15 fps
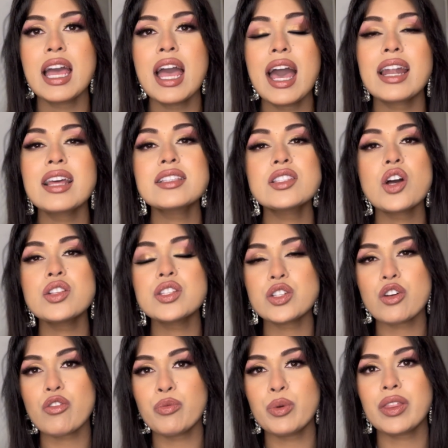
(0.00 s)
And I started
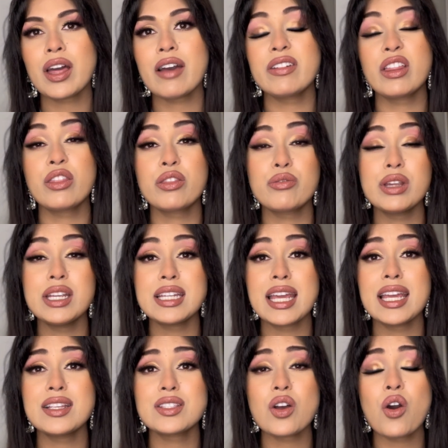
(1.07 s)
off with having 3
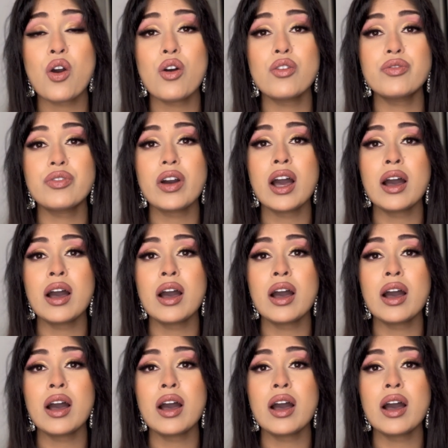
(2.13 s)
days of